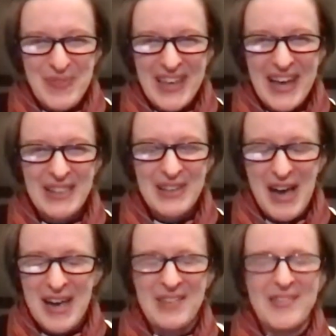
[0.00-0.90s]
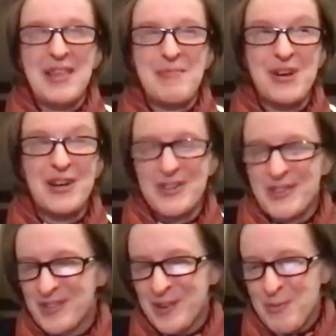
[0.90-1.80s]
I celebrate
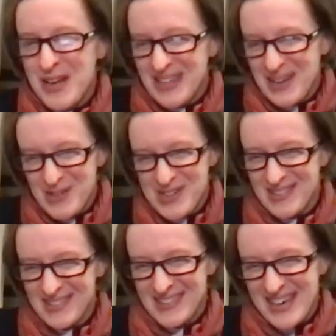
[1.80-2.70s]
so many languages.